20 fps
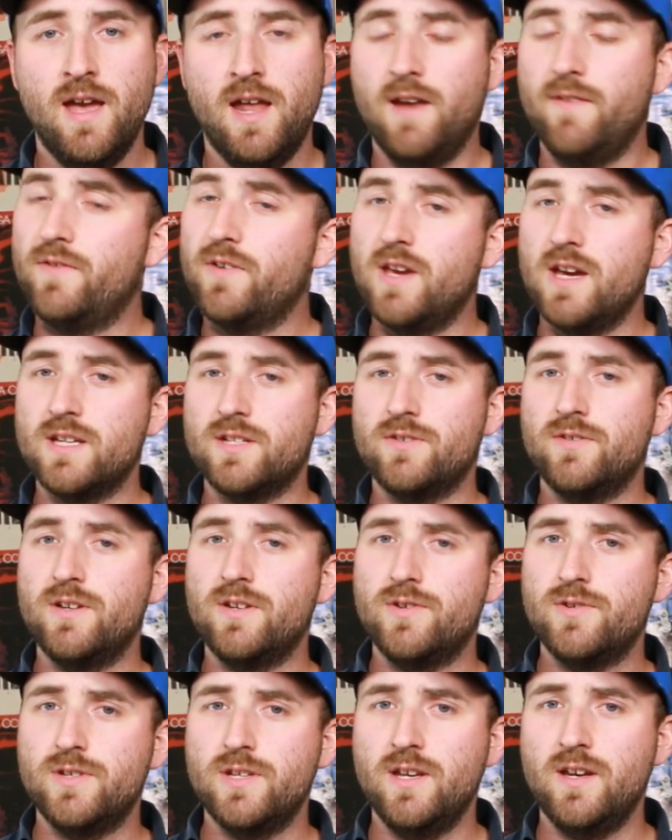And if you guys are
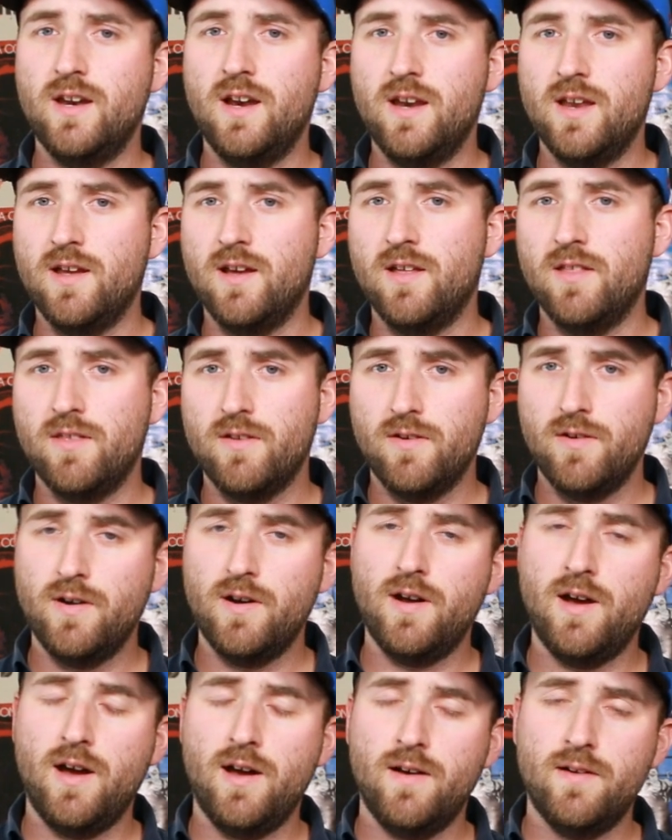interested in any
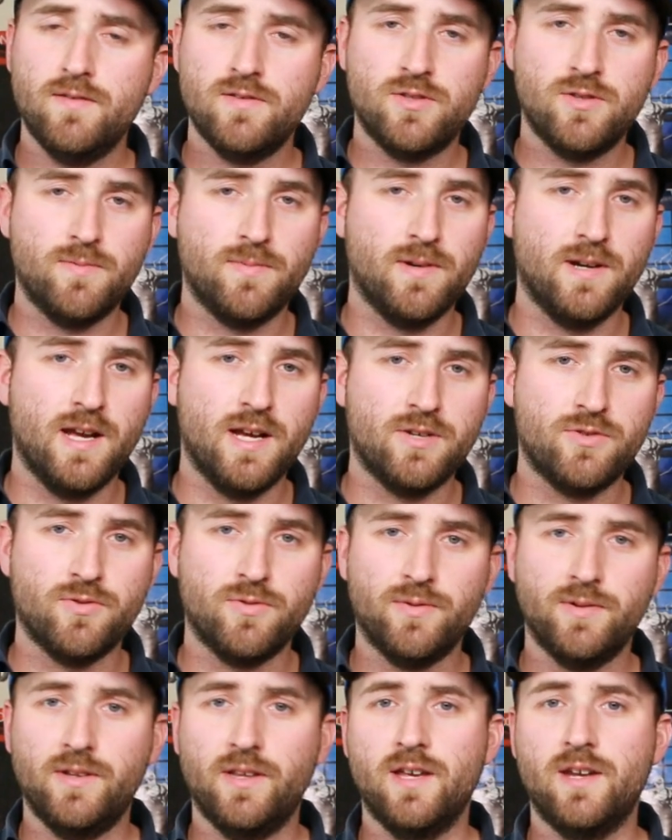other
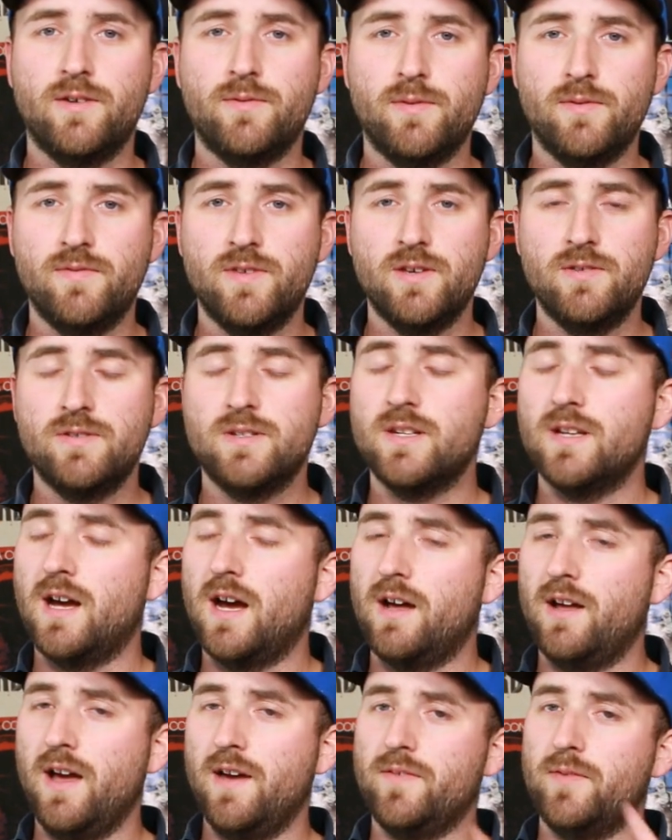Supernatural related reviews,
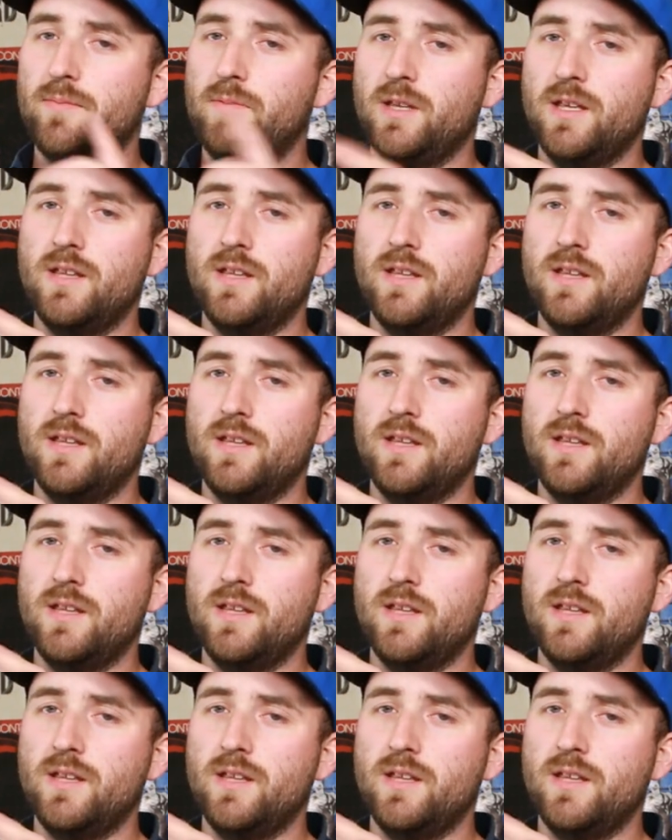I'll have a